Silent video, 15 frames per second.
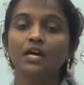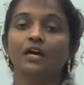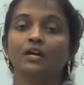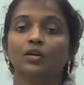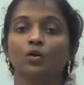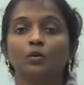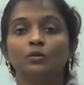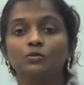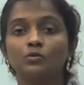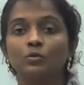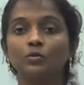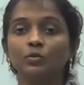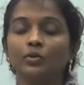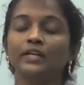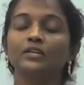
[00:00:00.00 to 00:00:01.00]
and also
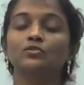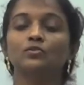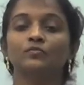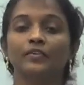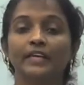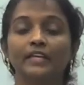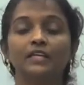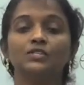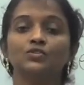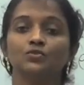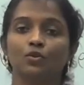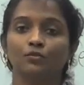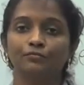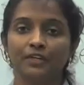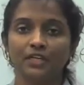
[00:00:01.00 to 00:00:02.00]
in various
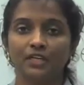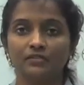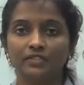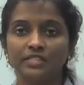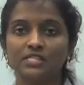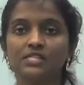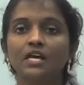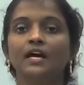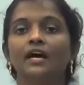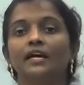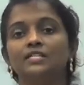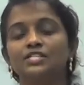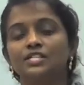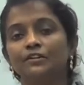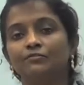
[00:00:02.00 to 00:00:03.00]
trophic levels
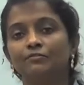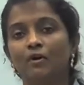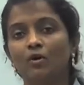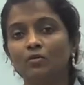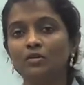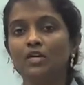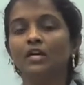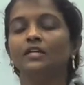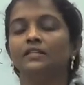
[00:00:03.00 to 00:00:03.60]
and she found